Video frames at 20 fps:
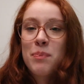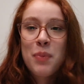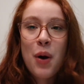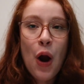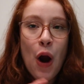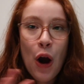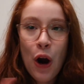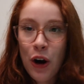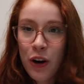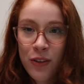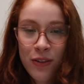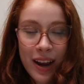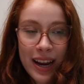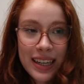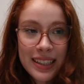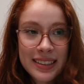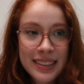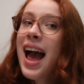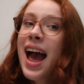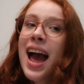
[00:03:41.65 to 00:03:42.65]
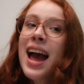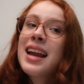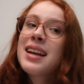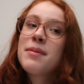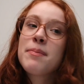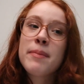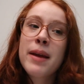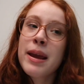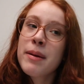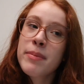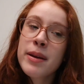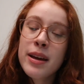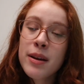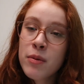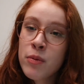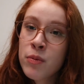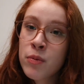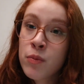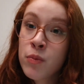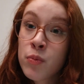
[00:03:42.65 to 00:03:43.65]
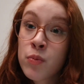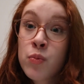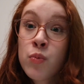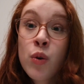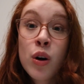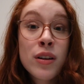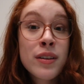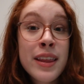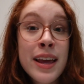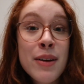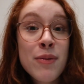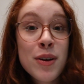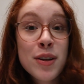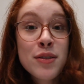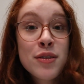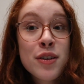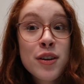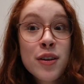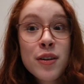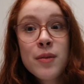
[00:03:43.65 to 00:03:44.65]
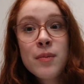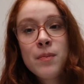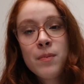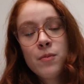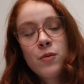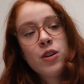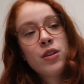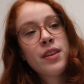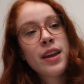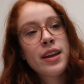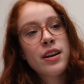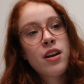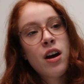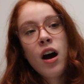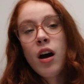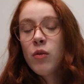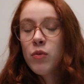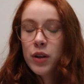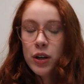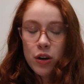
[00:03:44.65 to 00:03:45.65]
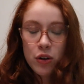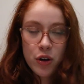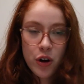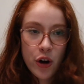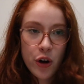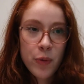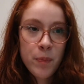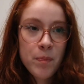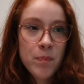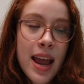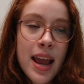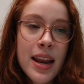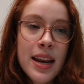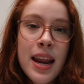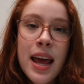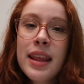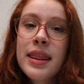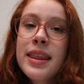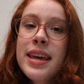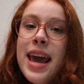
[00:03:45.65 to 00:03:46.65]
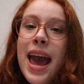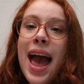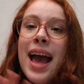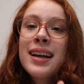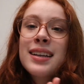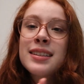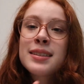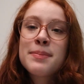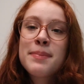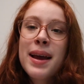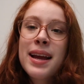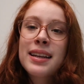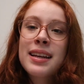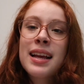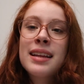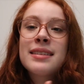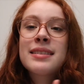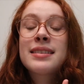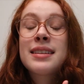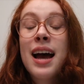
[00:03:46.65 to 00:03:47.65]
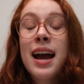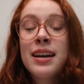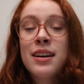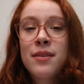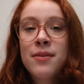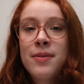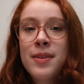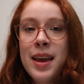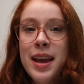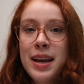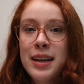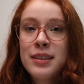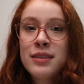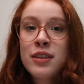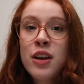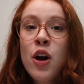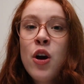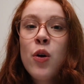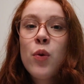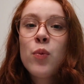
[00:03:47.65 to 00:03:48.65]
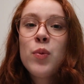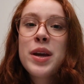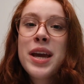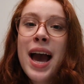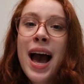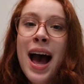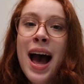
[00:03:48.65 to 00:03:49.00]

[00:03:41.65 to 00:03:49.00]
perfect. And maybe will they return? Will they not? We don't know. In the X-Men side of things, we